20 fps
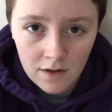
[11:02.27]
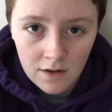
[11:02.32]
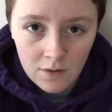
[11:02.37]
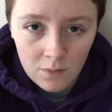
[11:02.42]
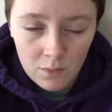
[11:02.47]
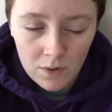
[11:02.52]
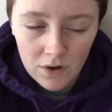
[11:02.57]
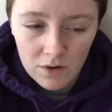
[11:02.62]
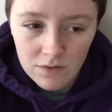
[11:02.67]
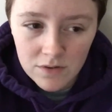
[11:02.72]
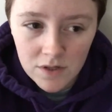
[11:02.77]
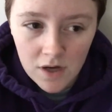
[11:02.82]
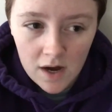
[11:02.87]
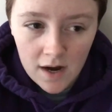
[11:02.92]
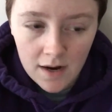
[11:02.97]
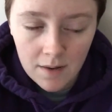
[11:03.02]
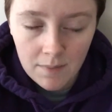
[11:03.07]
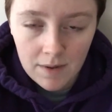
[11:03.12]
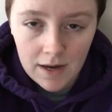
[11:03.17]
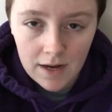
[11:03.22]
We don't
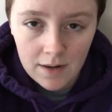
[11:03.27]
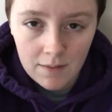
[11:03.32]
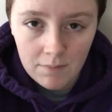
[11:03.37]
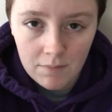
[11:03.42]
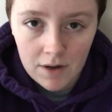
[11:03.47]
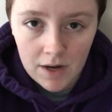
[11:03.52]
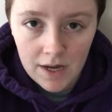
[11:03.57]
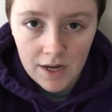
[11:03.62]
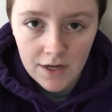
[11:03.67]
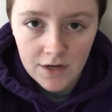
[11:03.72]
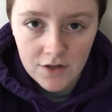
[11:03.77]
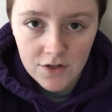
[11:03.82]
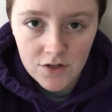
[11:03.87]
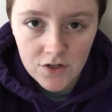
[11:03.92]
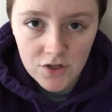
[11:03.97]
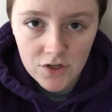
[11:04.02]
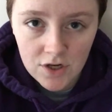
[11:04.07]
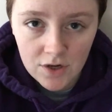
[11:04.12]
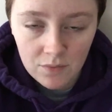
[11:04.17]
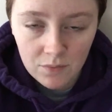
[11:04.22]
talk about it
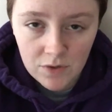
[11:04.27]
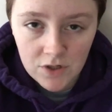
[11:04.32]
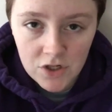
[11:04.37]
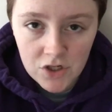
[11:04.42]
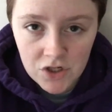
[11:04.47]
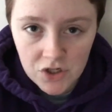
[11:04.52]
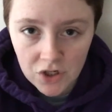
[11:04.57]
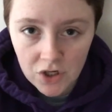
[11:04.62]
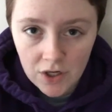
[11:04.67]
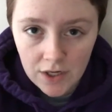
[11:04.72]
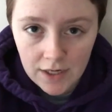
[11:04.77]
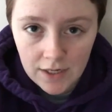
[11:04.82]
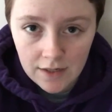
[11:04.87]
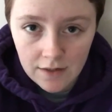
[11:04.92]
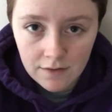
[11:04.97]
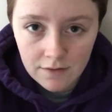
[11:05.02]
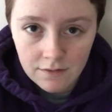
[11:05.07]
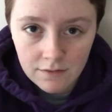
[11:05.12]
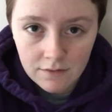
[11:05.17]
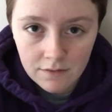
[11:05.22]
much, and we
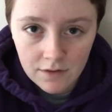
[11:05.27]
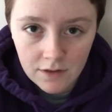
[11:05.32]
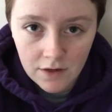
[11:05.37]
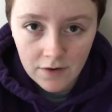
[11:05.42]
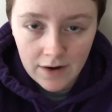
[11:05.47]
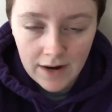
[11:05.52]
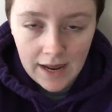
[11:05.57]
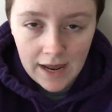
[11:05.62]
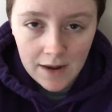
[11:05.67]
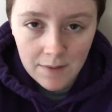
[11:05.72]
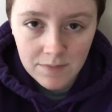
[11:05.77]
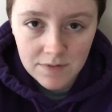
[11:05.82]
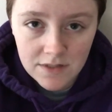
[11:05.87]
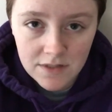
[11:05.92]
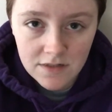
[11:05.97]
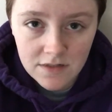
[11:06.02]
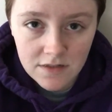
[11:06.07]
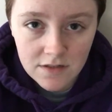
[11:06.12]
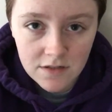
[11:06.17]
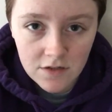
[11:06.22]
should. You know, it happens
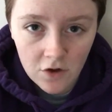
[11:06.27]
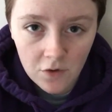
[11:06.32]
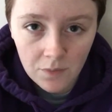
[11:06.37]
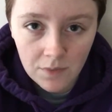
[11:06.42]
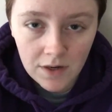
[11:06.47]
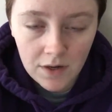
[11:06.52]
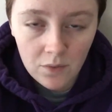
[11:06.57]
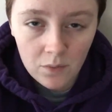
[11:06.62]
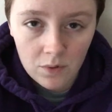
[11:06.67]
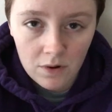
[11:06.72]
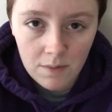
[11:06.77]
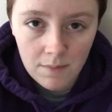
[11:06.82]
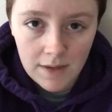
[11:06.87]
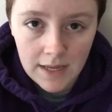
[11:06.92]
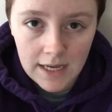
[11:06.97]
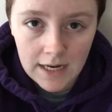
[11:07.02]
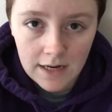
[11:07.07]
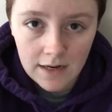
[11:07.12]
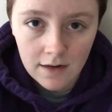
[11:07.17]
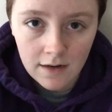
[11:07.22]
to so many
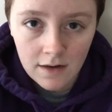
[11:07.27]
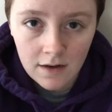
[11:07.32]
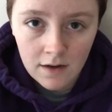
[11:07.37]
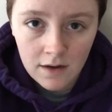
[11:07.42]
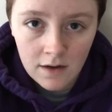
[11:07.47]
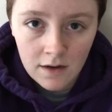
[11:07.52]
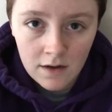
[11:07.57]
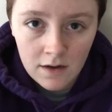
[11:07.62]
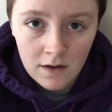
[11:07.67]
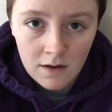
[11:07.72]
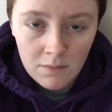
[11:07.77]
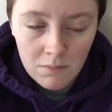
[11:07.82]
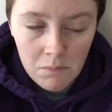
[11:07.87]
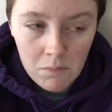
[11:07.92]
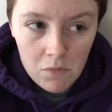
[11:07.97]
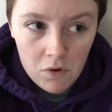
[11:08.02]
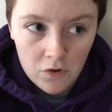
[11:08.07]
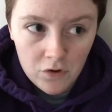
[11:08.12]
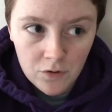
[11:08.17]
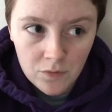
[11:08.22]
women
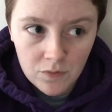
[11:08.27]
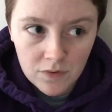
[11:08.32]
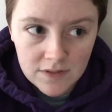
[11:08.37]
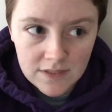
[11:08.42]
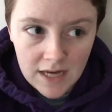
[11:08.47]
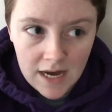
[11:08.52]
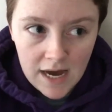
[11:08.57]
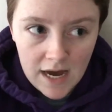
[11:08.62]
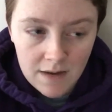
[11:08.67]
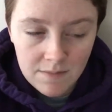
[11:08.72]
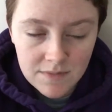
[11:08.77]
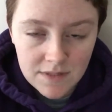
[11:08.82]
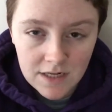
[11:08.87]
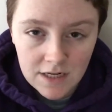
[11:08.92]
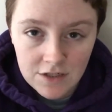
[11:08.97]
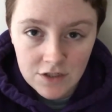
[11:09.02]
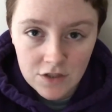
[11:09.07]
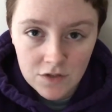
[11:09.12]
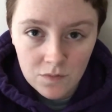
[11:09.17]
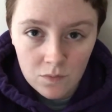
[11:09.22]
multiple times,
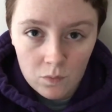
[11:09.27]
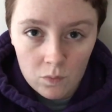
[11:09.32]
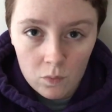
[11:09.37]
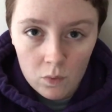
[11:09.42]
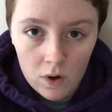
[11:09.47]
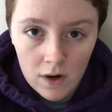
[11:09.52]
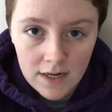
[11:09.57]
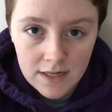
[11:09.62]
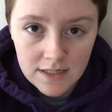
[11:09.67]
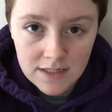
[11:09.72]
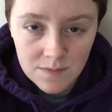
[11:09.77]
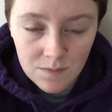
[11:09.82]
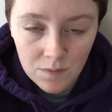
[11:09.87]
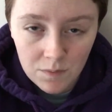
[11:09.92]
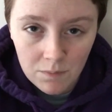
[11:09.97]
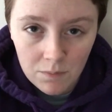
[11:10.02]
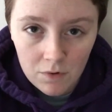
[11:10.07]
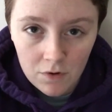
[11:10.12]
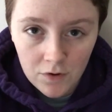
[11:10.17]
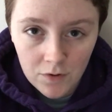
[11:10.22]
not just once, but
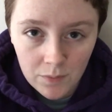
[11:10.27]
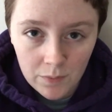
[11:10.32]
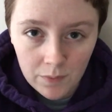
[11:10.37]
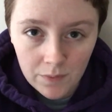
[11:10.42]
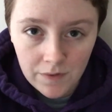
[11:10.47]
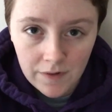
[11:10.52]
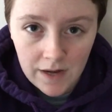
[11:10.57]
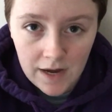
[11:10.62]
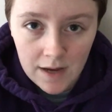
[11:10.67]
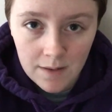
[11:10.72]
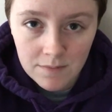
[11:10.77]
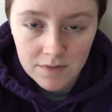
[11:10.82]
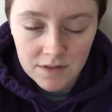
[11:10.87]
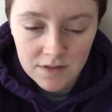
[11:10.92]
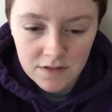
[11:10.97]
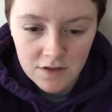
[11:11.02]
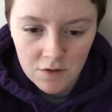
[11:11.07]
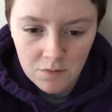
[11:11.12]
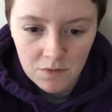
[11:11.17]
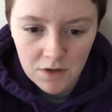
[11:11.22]
multiple times, and
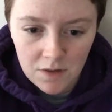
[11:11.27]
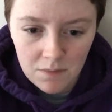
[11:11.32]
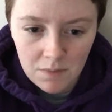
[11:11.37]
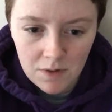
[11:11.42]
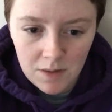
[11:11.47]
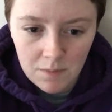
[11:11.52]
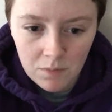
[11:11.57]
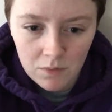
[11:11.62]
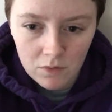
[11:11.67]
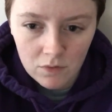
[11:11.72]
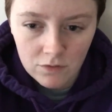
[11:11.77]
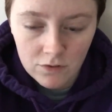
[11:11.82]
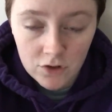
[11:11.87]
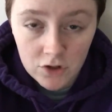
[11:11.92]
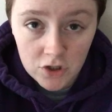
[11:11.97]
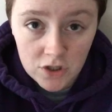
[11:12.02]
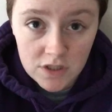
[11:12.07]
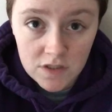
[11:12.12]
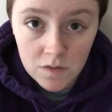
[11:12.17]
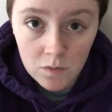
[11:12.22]
so many people
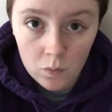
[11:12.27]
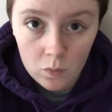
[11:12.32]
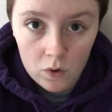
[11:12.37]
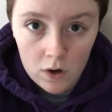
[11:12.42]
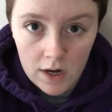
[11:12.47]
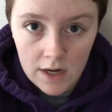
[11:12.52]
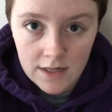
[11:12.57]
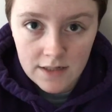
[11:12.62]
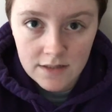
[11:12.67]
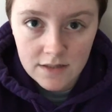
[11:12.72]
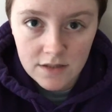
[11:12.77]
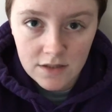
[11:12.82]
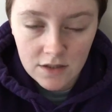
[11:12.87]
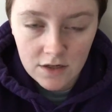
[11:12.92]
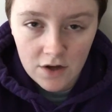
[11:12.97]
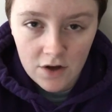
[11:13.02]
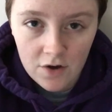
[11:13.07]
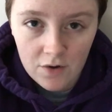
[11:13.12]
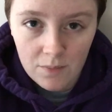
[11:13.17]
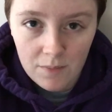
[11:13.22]
just once. You
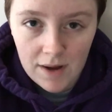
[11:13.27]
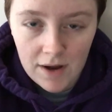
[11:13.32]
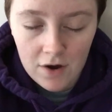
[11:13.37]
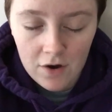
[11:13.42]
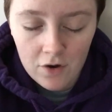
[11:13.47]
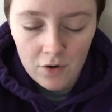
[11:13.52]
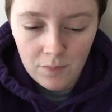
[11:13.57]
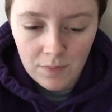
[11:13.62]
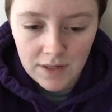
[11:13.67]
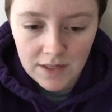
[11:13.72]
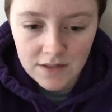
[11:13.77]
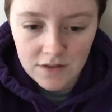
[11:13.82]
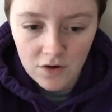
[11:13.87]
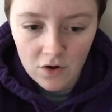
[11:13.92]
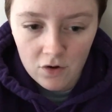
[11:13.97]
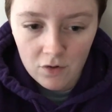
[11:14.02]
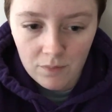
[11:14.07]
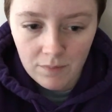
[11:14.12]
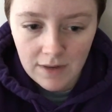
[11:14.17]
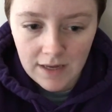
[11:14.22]
know, my OB
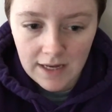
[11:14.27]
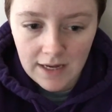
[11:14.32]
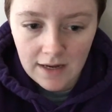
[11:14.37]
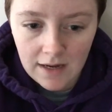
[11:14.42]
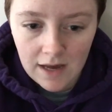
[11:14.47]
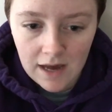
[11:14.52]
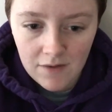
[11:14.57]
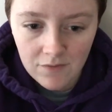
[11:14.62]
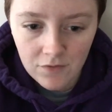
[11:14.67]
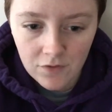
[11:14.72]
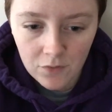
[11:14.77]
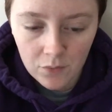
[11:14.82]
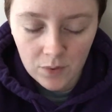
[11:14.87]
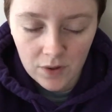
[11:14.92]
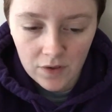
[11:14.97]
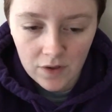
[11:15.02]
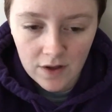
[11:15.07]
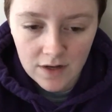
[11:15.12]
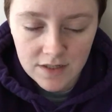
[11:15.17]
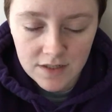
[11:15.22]
told me after we
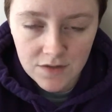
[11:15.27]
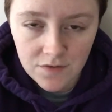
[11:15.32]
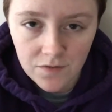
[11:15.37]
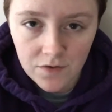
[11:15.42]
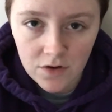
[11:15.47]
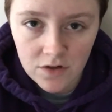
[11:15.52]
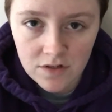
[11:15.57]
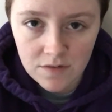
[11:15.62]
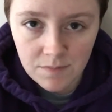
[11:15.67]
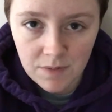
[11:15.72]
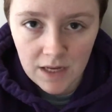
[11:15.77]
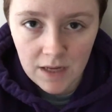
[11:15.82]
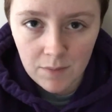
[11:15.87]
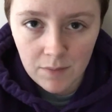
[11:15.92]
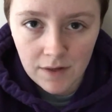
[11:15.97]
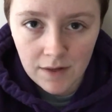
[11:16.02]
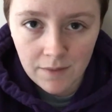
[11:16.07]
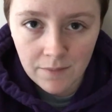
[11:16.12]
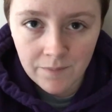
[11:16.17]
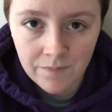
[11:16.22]
lost the first
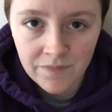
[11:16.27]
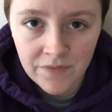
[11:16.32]
baby,